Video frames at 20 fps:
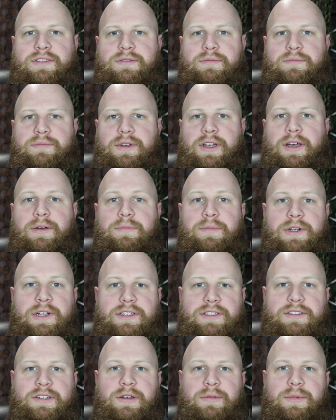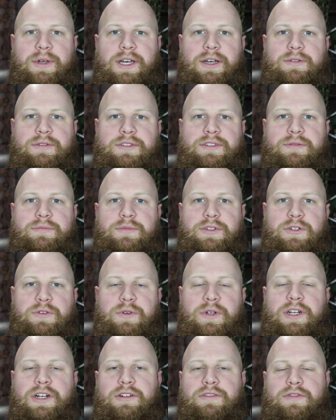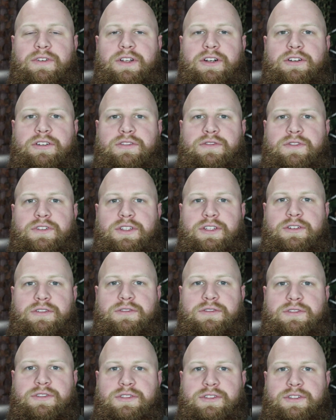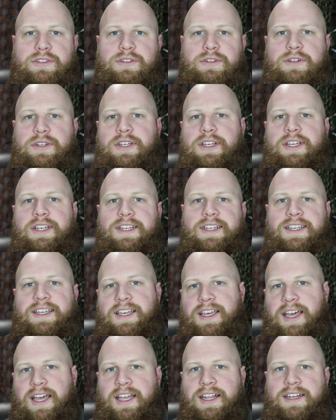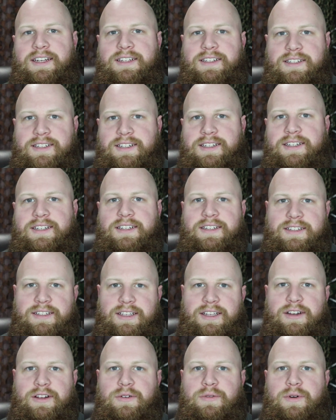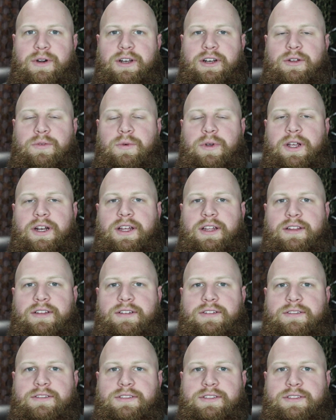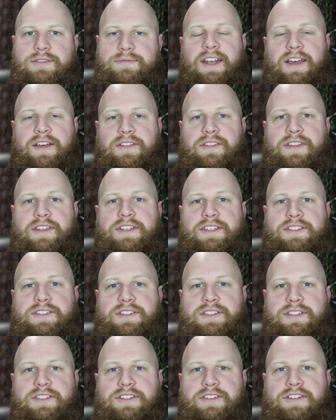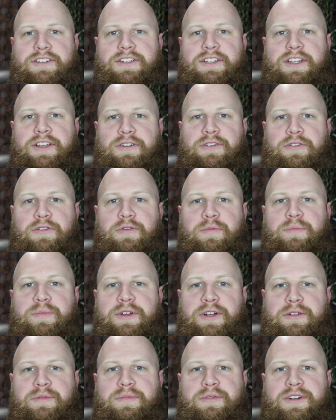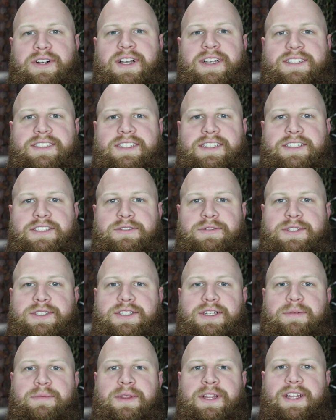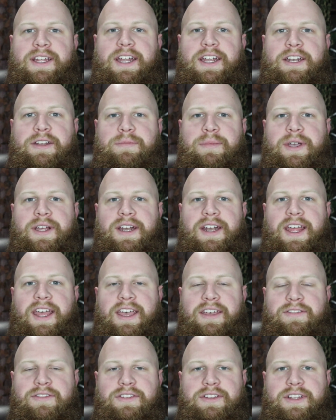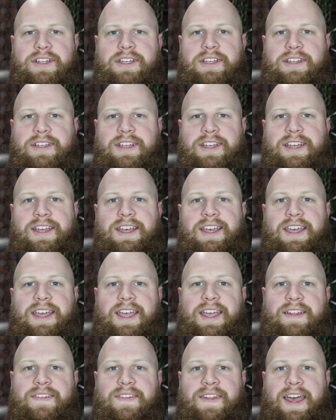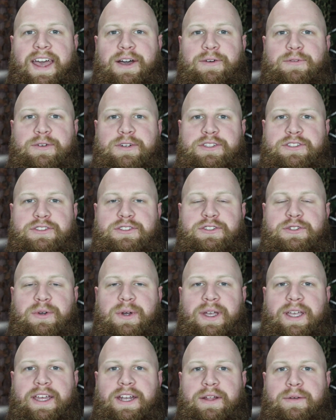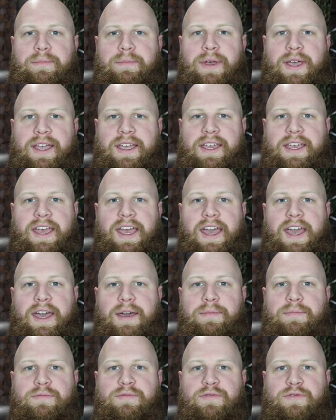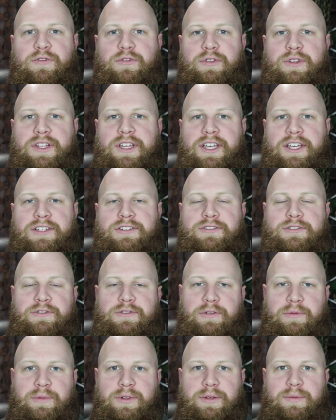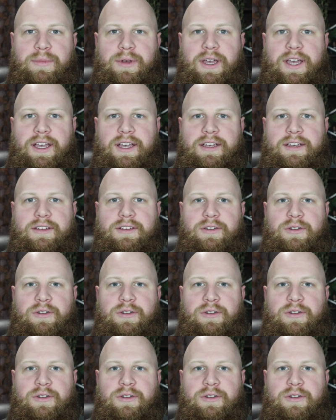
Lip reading: some companies coming out with some new inner fenders for those, so kinda, you know, wanting to wait on those. Now this, during the whole build process, was something that I debated heavily, and that was, do I get a mega cab for the extra room in the back,